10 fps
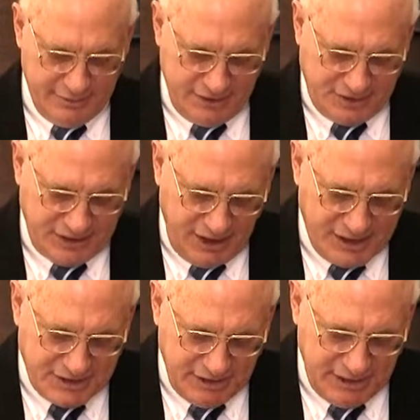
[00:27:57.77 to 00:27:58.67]
The
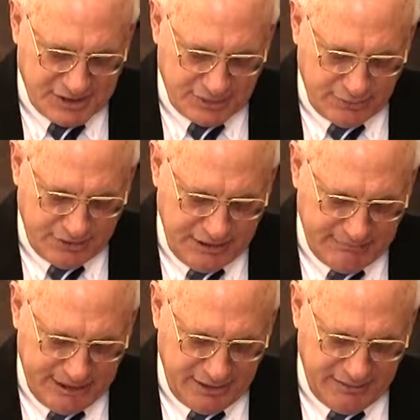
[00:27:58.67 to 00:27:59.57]
chastening he's talking
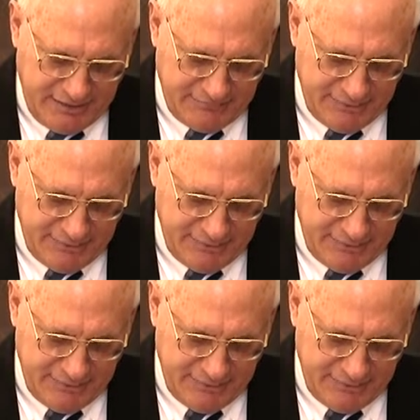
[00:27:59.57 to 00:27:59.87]
about in that